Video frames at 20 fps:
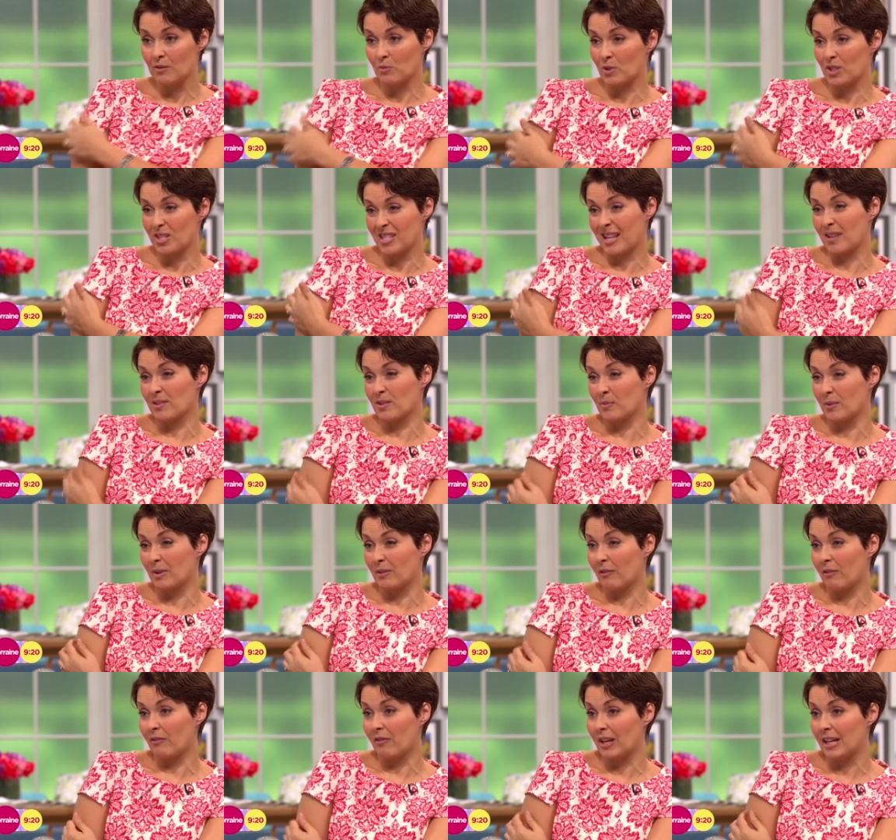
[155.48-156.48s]
which sounds a bit of
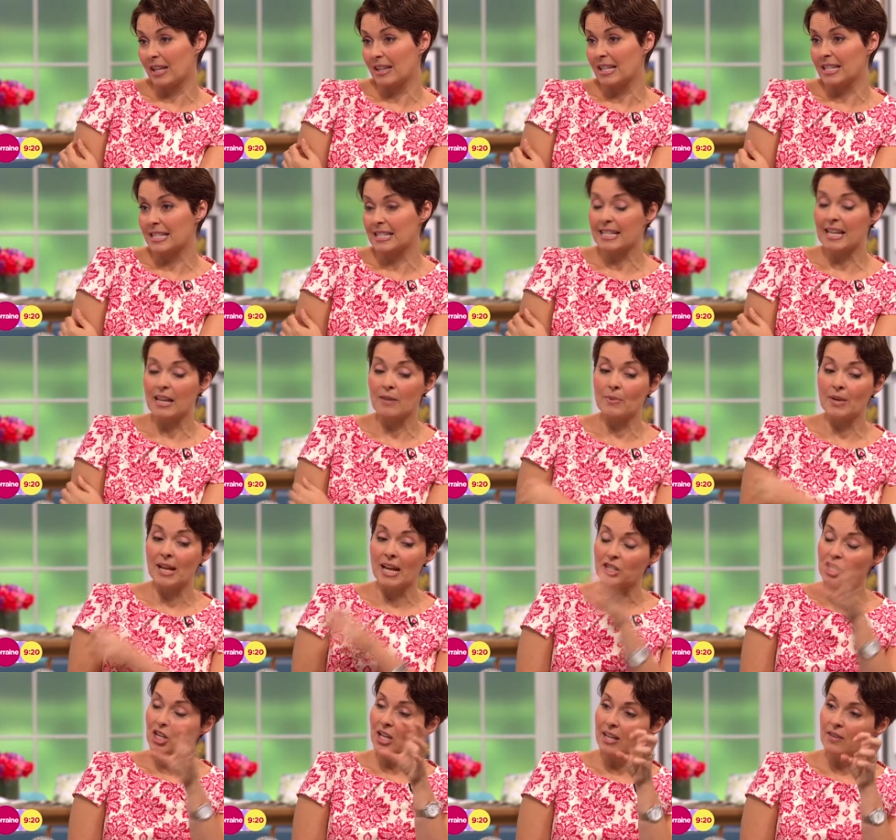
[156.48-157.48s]
a funny thing to say, but
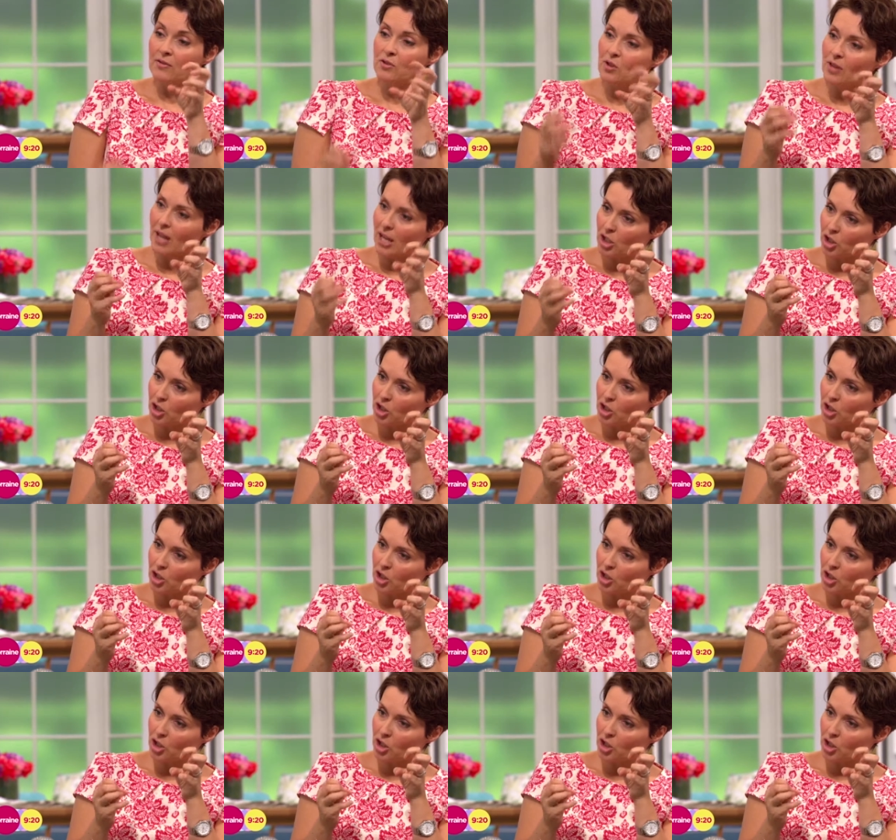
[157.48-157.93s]
actually it gives you that